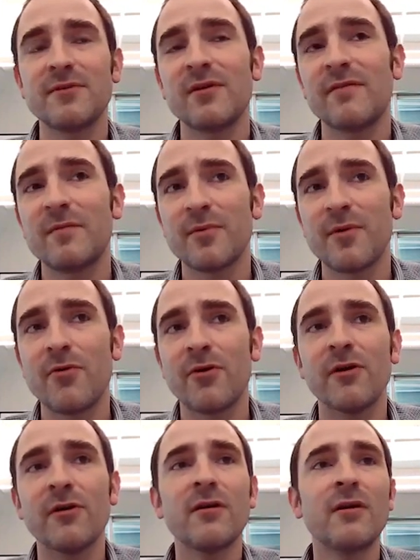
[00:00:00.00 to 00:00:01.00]
You have the
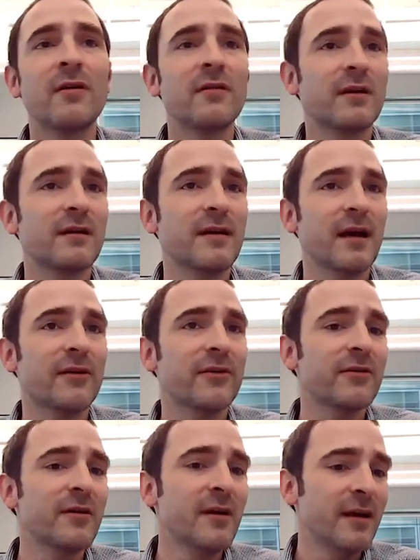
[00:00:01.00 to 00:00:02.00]
broker, the
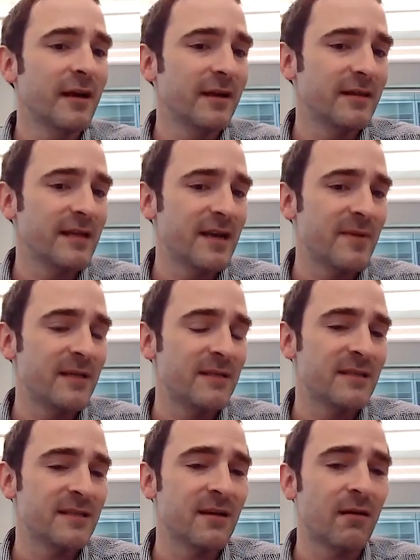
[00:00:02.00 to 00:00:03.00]
connector, and the
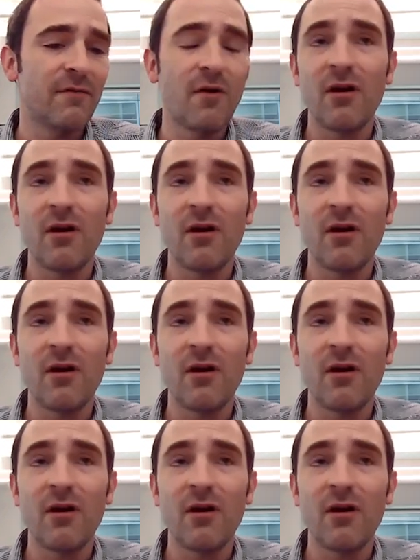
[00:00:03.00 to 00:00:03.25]
database itself.